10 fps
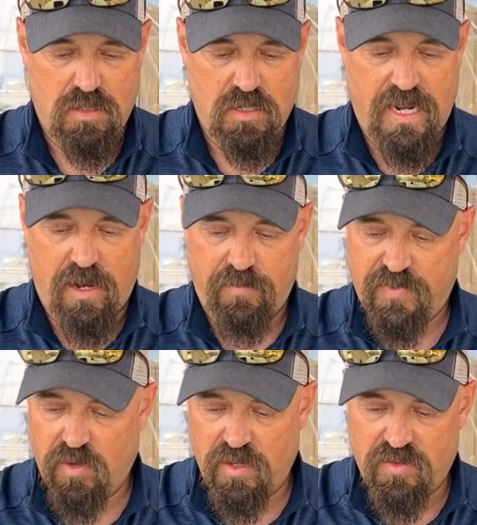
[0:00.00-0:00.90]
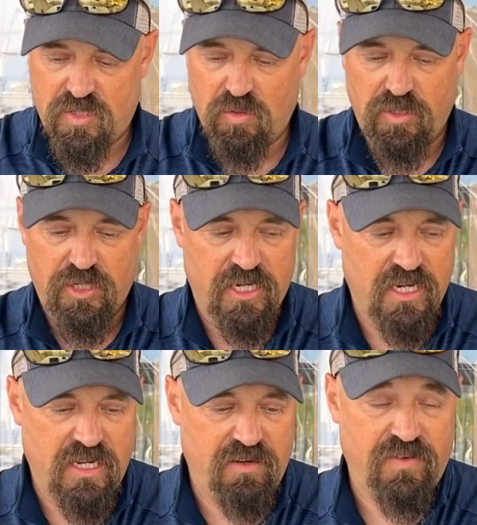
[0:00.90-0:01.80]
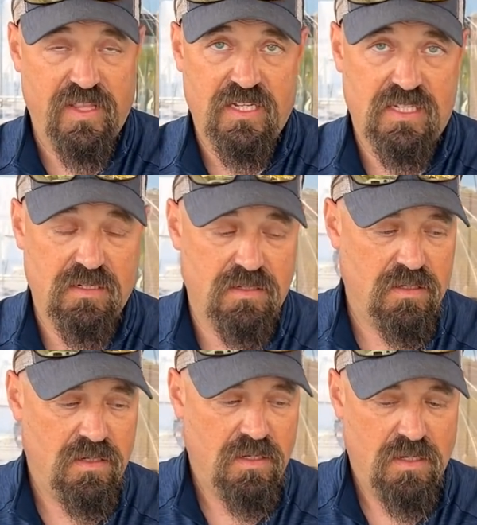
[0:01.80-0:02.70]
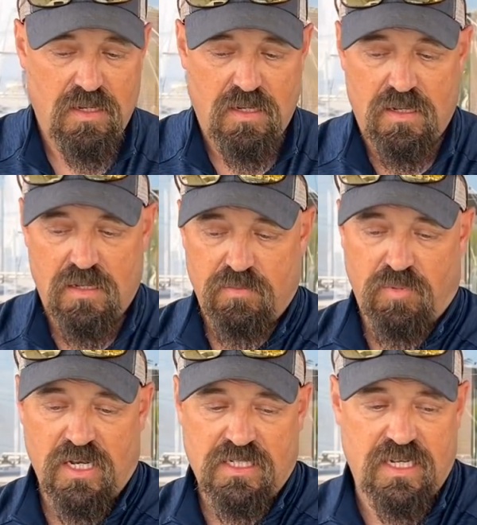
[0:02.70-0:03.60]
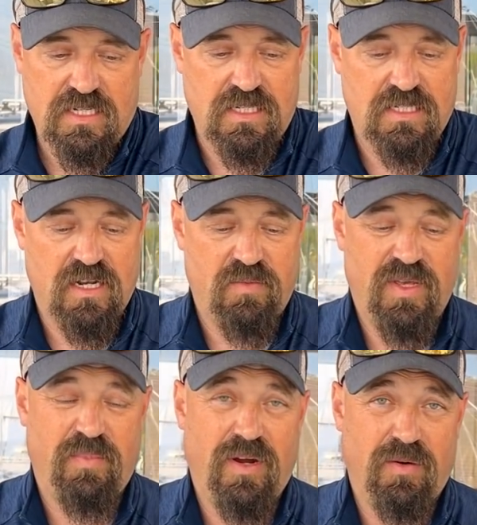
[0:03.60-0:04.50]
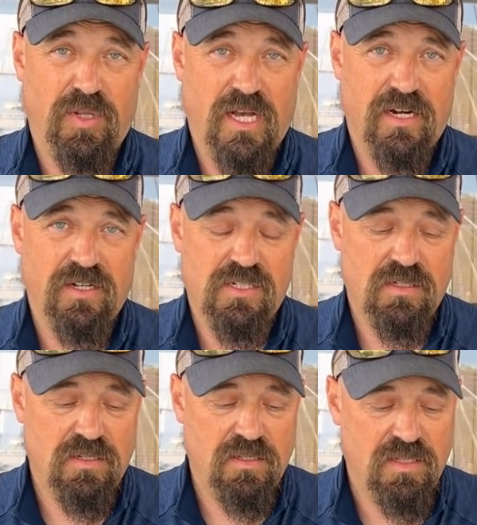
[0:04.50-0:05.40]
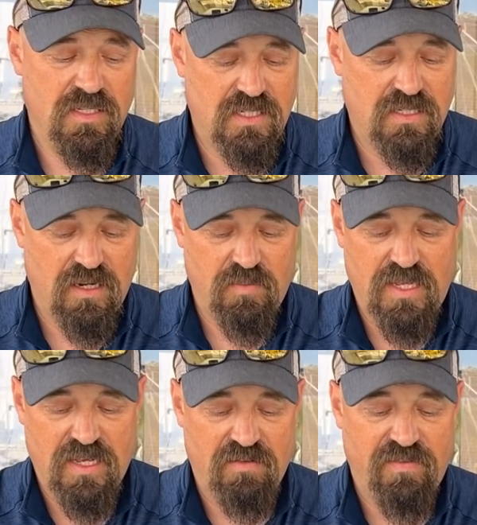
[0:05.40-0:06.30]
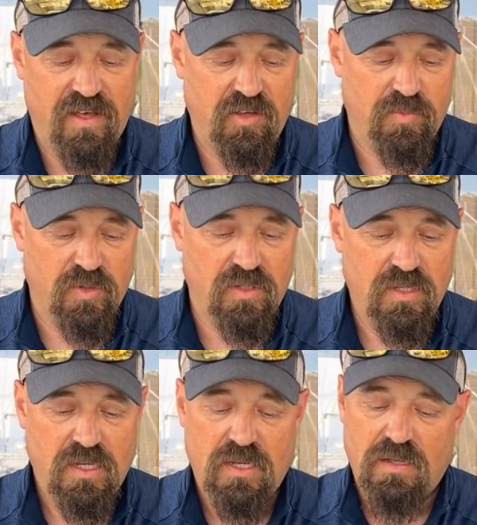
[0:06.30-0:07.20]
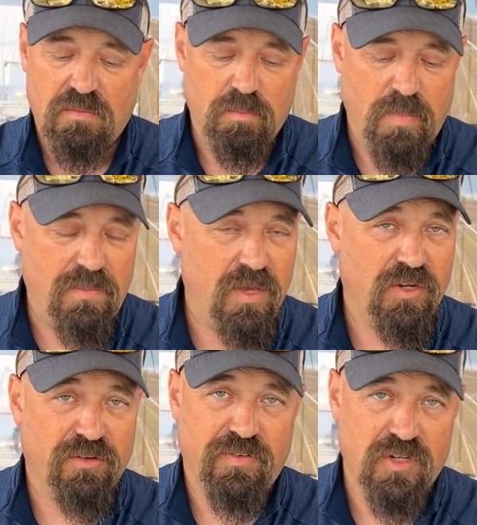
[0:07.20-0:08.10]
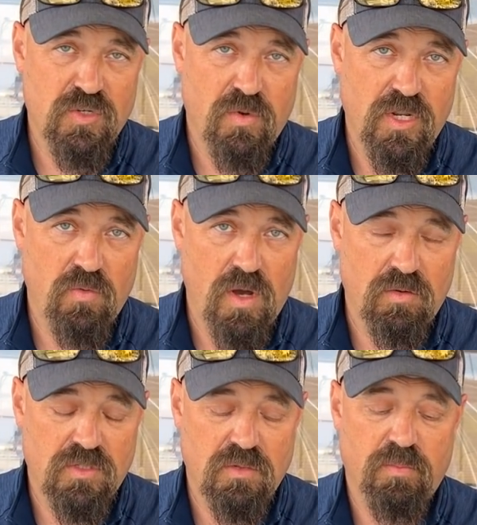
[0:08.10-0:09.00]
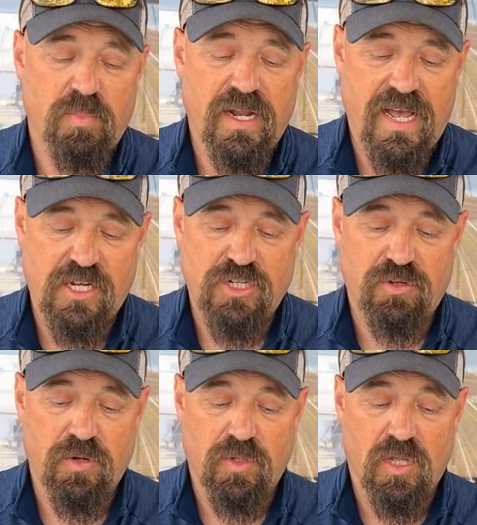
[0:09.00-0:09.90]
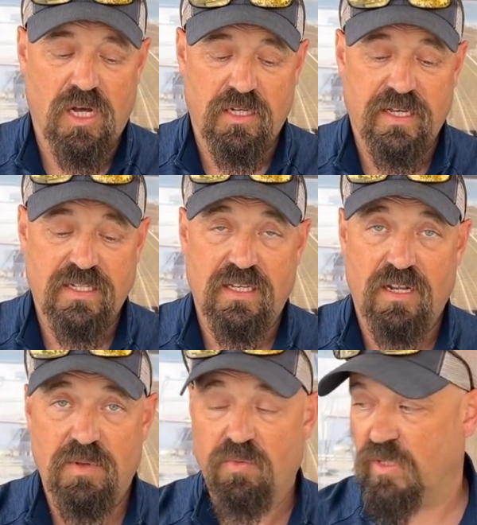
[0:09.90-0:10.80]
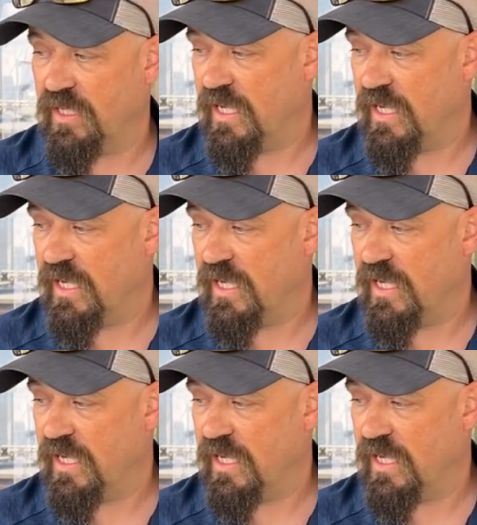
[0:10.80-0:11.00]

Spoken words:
Now, the only other tool you're gonna need for this process is gonna be a pair of pliers. This is gonna be invaluable. Maybe on your first one you won't, but as you go along, it's gonna be really